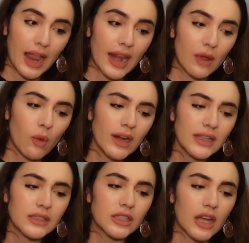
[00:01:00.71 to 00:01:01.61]
and I want
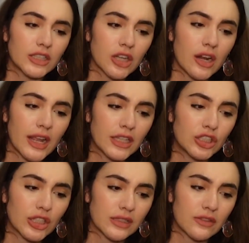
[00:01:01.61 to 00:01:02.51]
to touch on
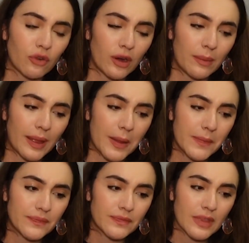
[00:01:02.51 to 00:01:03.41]
it just for a bit.
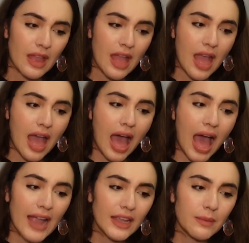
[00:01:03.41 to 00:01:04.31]

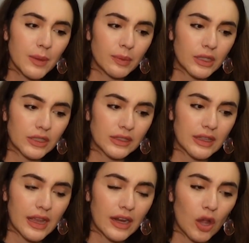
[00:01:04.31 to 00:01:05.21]
I am a person